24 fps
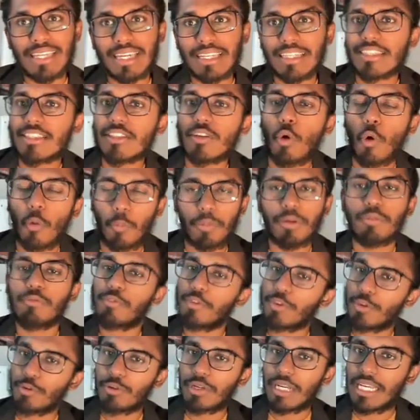and it's open
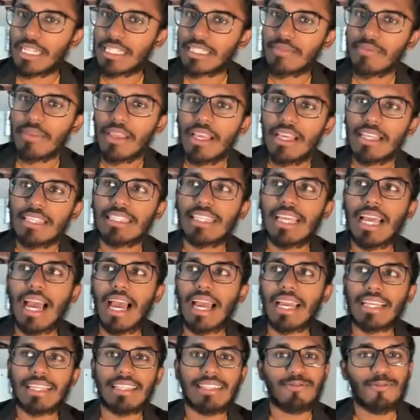for you guys. See,
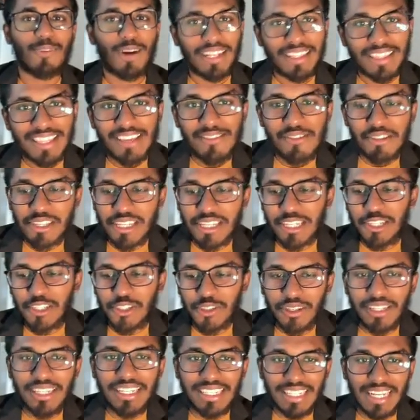one thing which I can
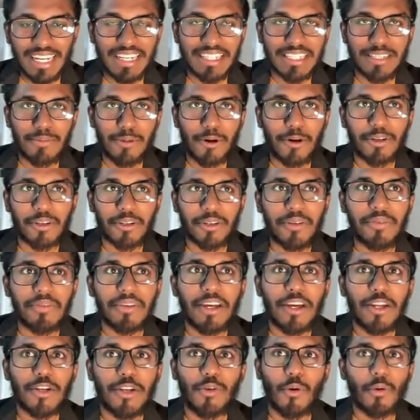surely tell is about
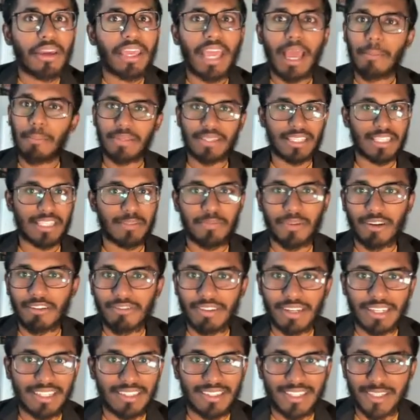no campus is
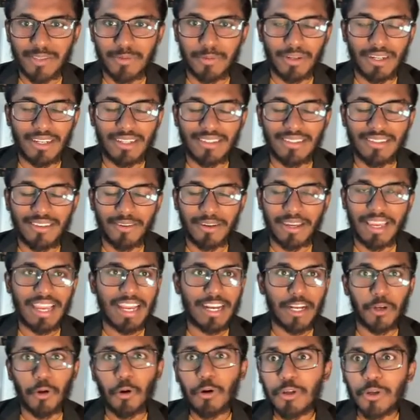perfect in this world. Okay,
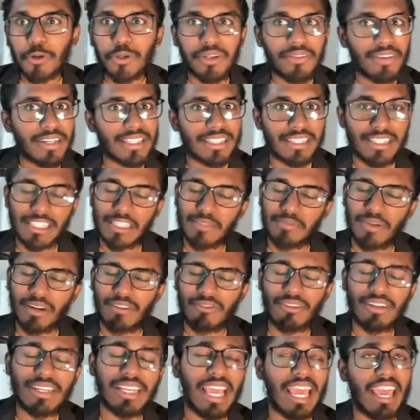no university is
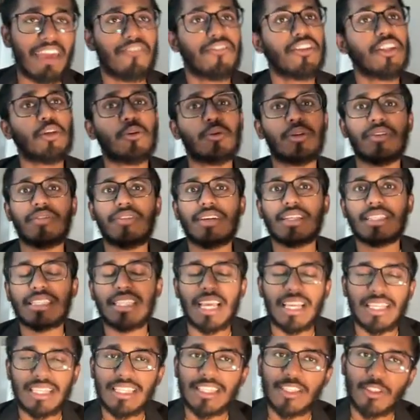perfect. Every university
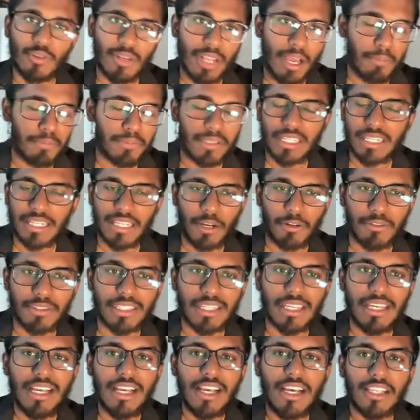has its own ups and downs.
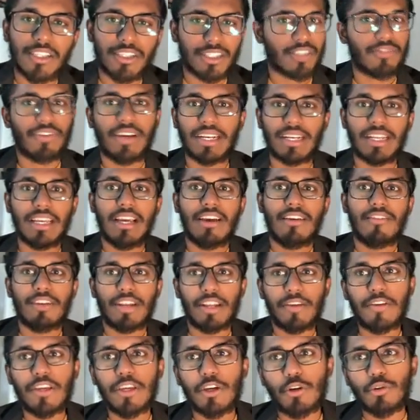So it's fine.
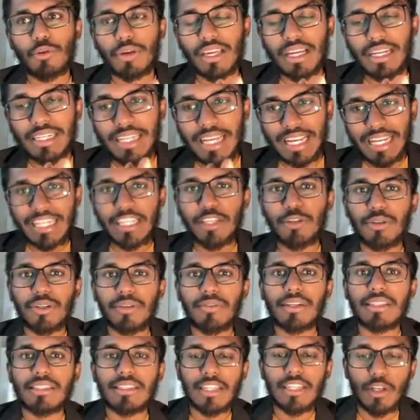Whenever you're looking at any
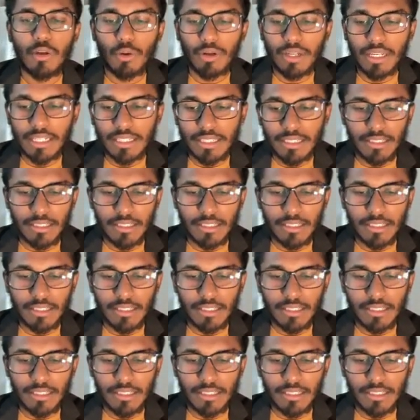university, look at